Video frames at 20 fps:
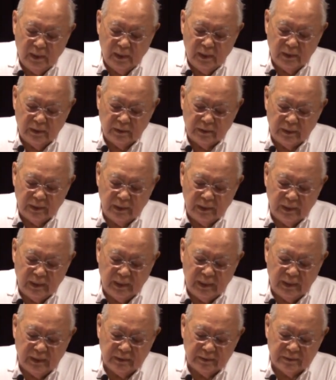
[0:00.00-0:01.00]
And
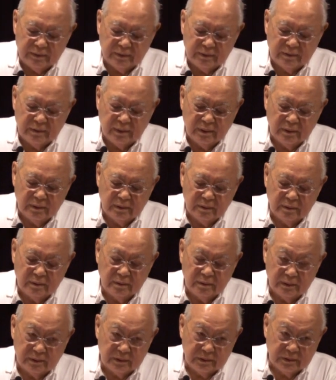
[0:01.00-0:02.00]
they asked
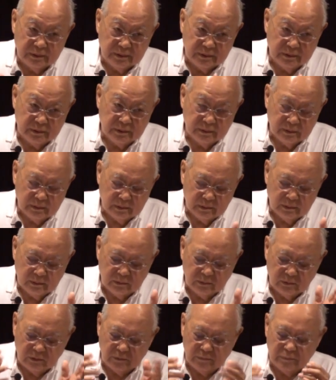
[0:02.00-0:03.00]
this
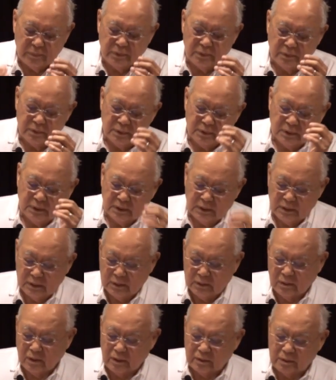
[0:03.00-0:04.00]
group
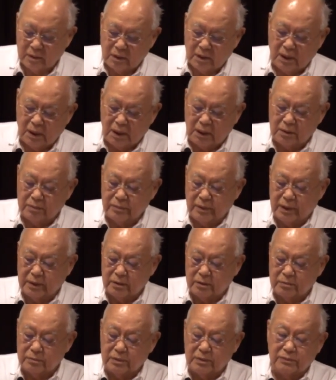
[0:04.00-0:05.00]
called the
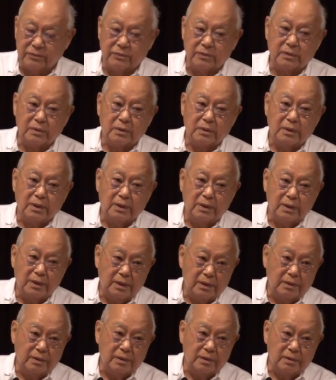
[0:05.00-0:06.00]
Colorado River
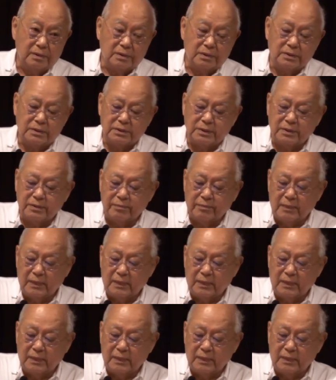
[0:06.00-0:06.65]
Indians